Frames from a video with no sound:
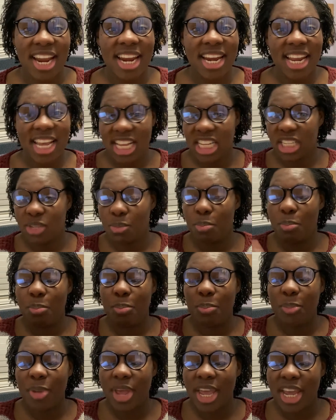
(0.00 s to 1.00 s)
in his
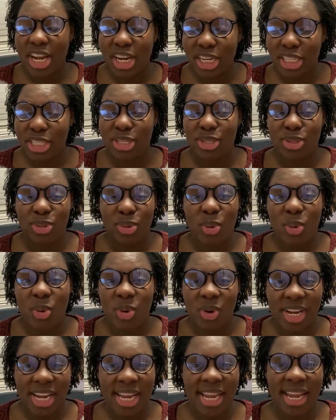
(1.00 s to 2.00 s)
bigger
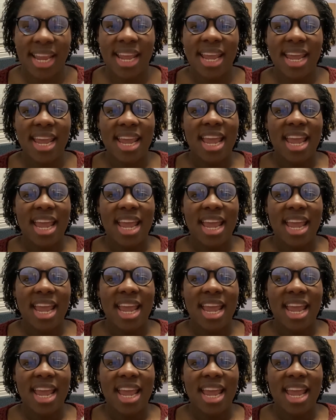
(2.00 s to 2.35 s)
story